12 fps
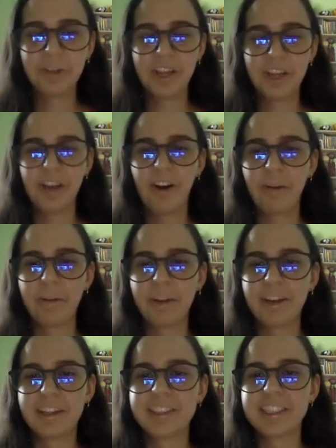they are,
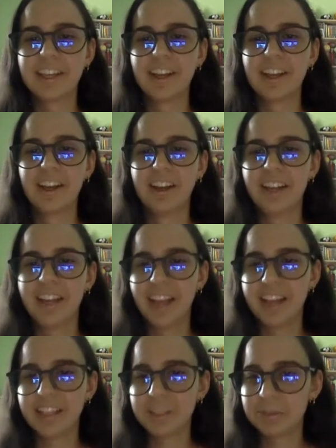because like
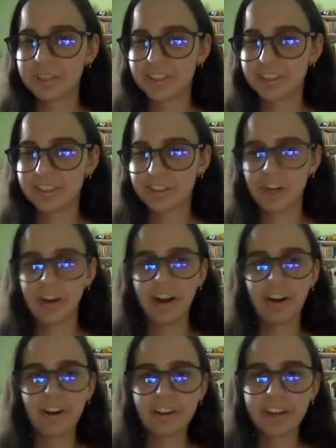Candace was sharing
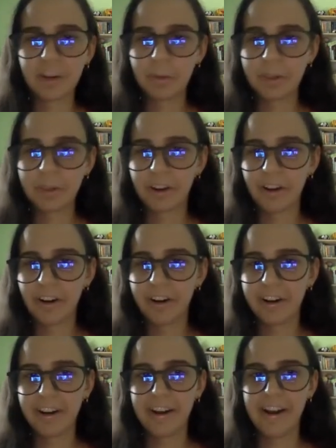earlier with
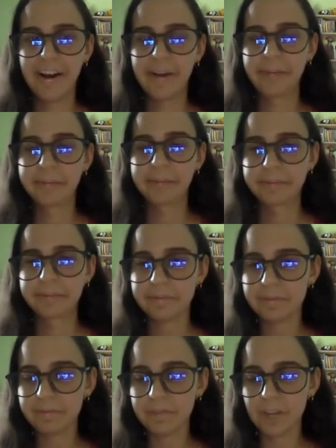her
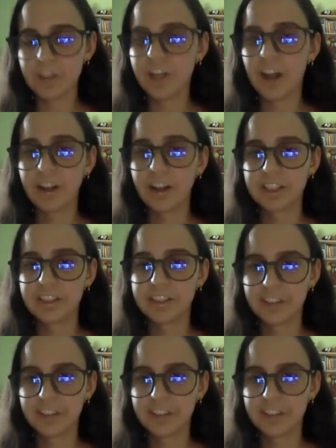childhood,